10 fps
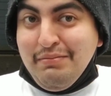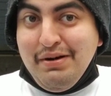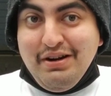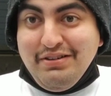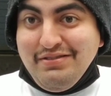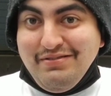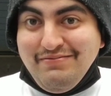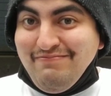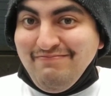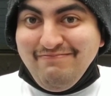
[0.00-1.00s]
but
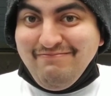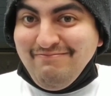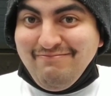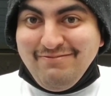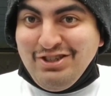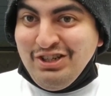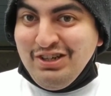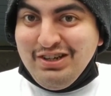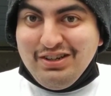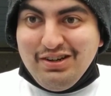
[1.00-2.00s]

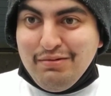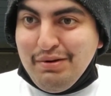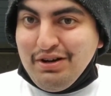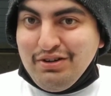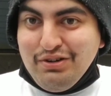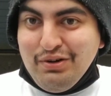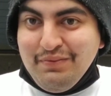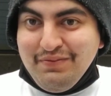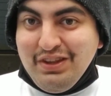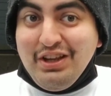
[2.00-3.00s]
John Arbuckle,
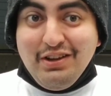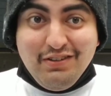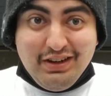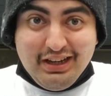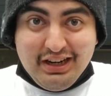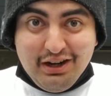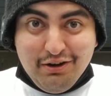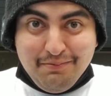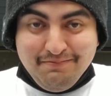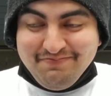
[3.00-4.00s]
you need help.